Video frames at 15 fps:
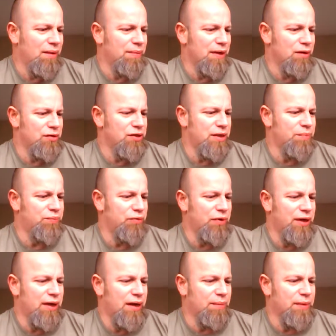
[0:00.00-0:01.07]
Um, the
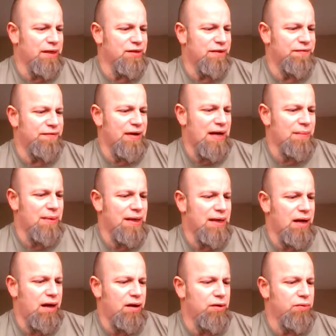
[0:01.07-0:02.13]
Ossett Brewing Company is a
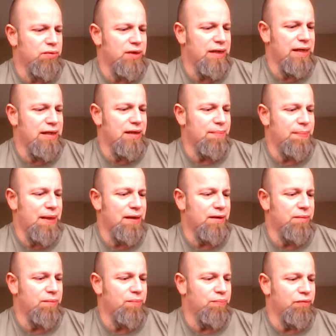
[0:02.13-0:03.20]
family owned
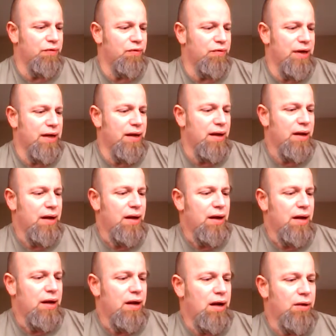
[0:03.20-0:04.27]
independent brewery
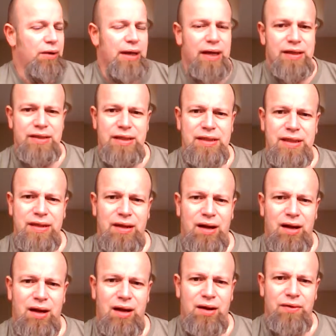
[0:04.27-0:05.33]

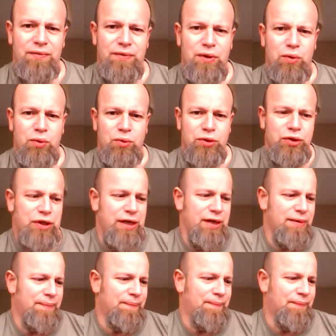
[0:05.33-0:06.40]
located in the heart of
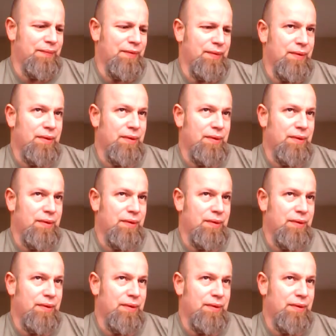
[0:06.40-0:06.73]
Yorkshire.